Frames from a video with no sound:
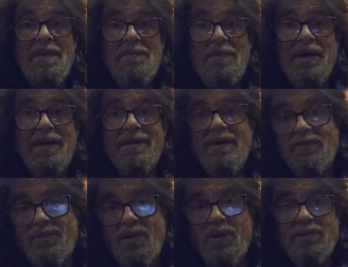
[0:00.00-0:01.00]
But,
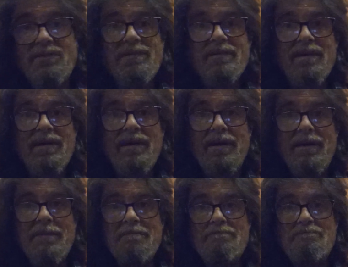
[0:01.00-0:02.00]
of course,
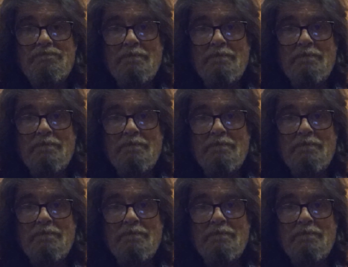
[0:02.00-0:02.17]
um,